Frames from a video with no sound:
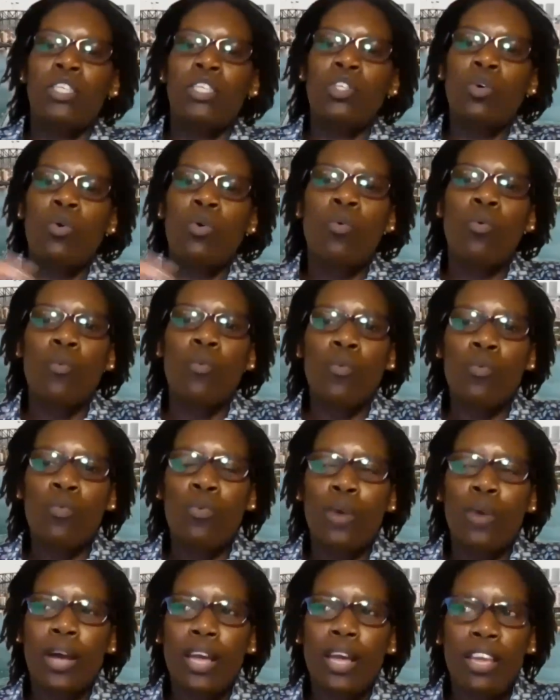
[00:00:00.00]

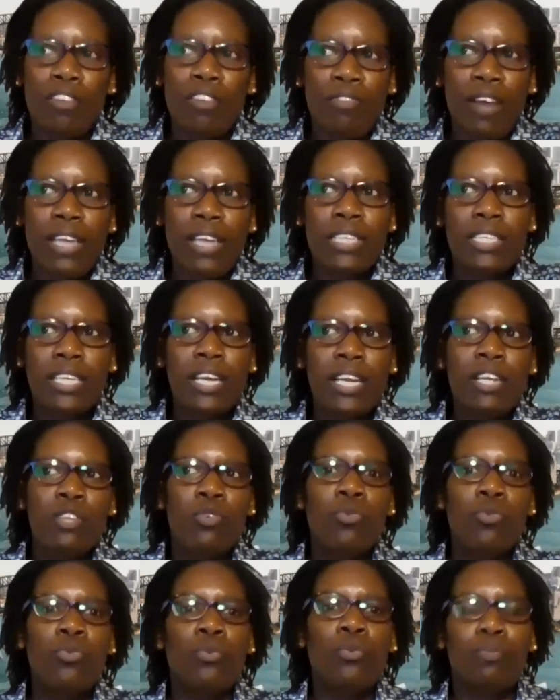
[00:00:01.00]
So if I tell
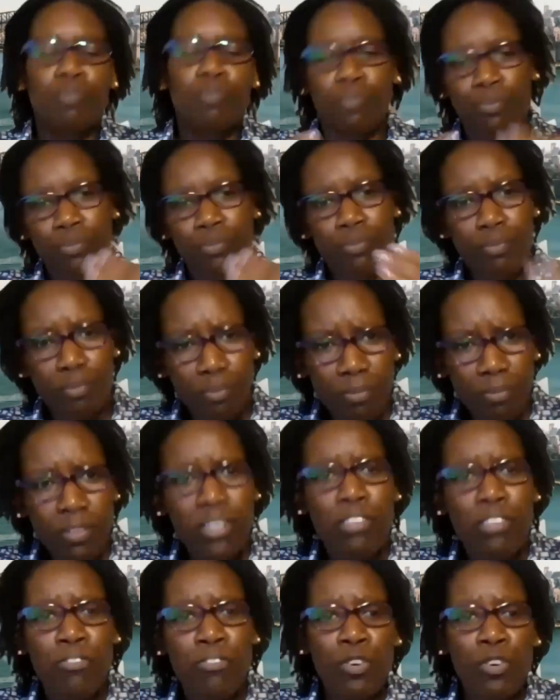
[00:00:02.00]
you
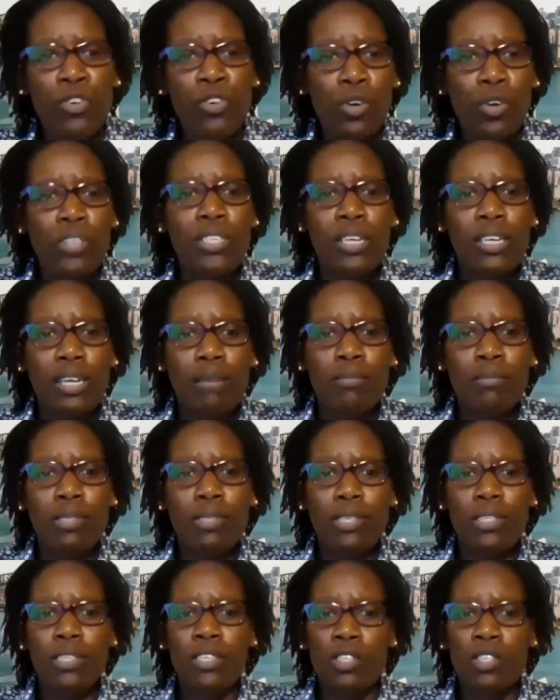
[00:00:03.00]
for your
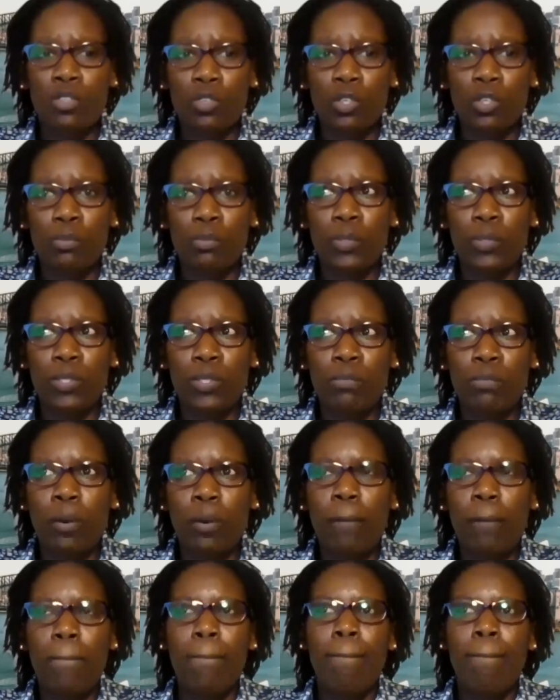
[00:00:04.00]
circumstance, it's not
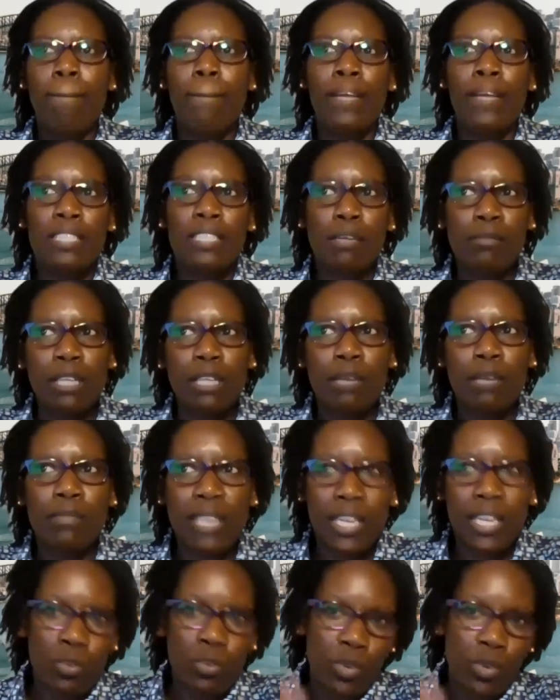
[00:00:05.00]
possible,
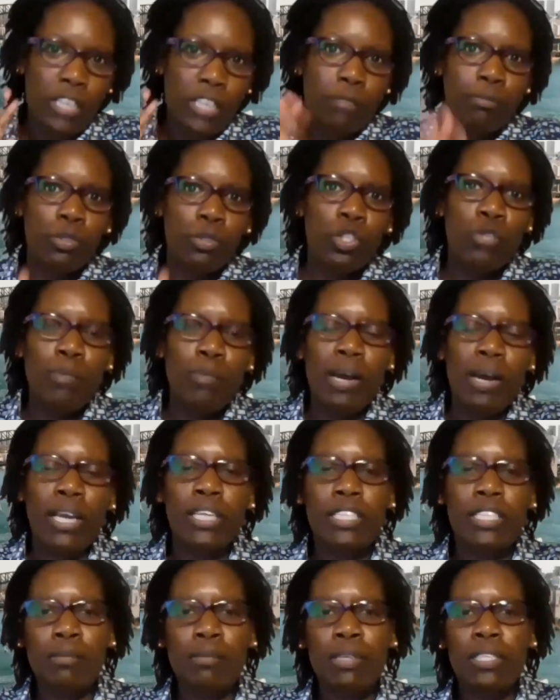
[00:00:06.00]
sometimes I do get
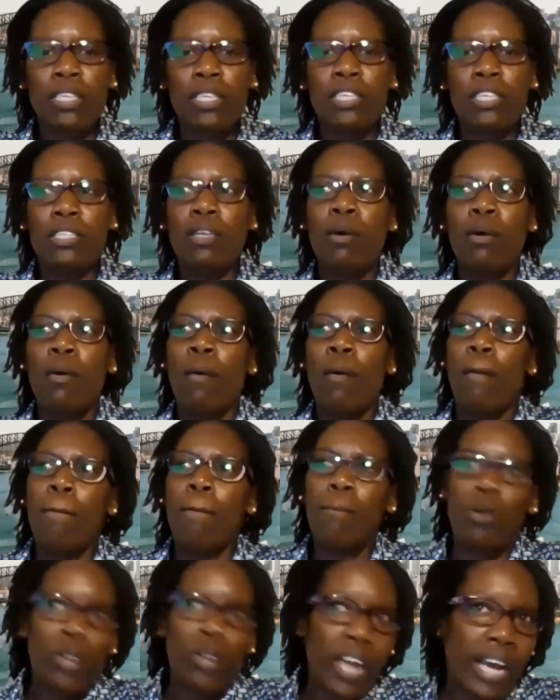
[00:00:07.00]
pushback and someone says,
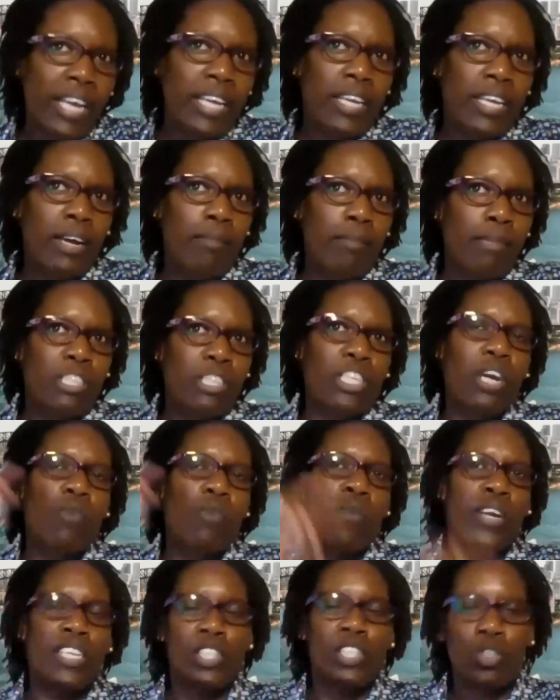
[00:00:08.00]
mbona akina
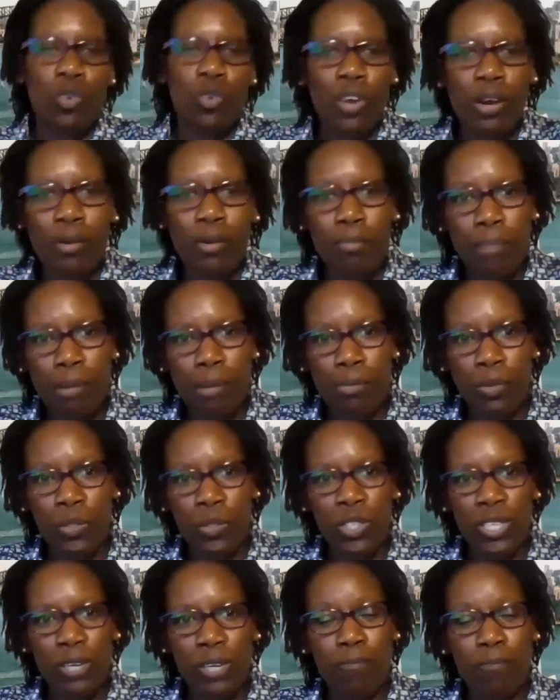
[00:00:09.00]
Meshach walitoka
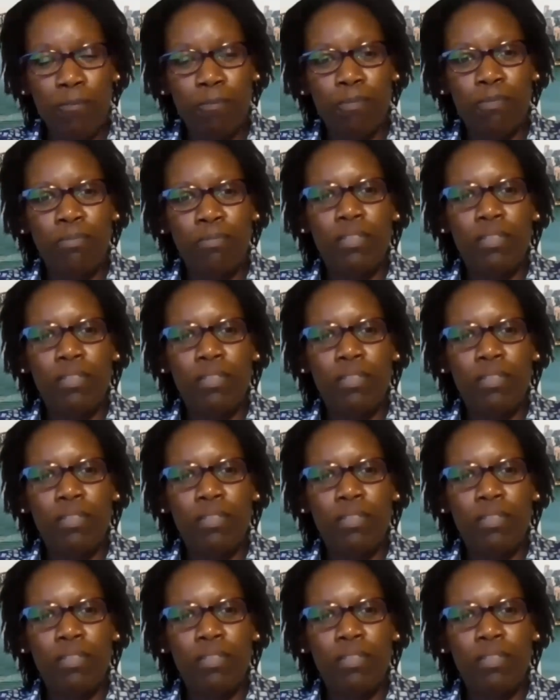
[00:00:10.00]
pamoja?